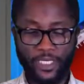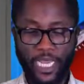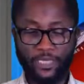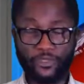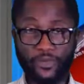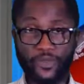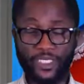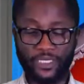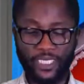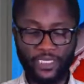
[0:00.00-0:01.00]
House of
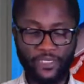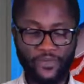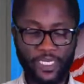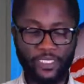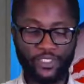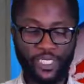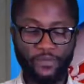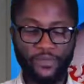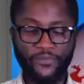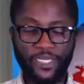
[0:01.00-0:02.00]
Representatives, and the
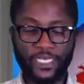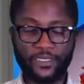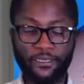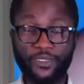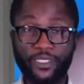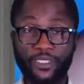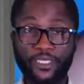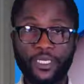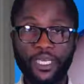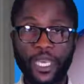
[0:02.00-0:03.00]
Chairman, Finance
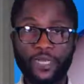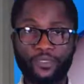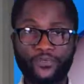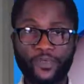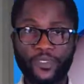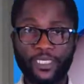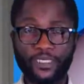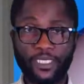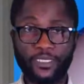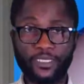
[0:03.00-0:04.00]
Committee, House of
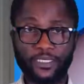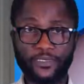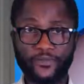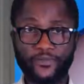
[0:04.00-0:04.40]
Representatives.